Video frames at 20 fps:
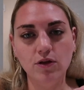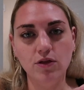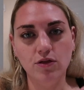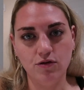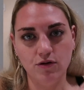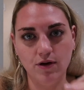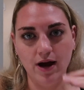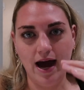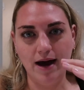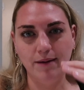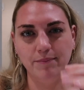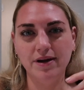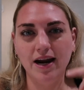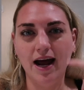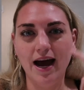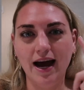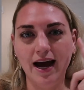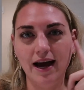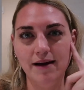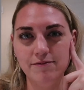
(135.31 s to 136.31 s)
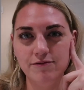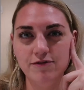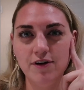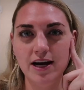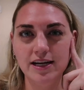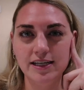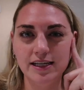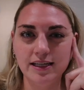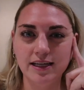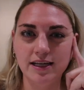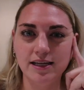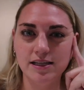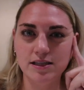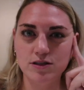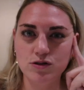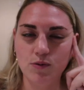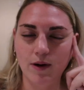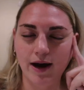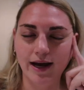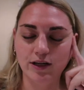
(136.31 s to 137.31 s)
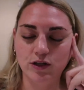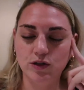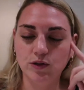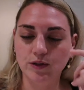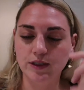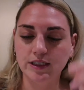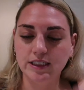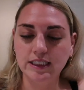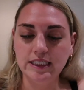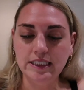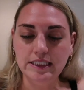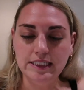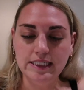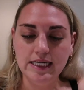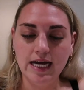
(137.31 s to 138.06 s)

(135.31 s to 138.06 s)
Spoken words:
throughout, but I'm finding it's quite good.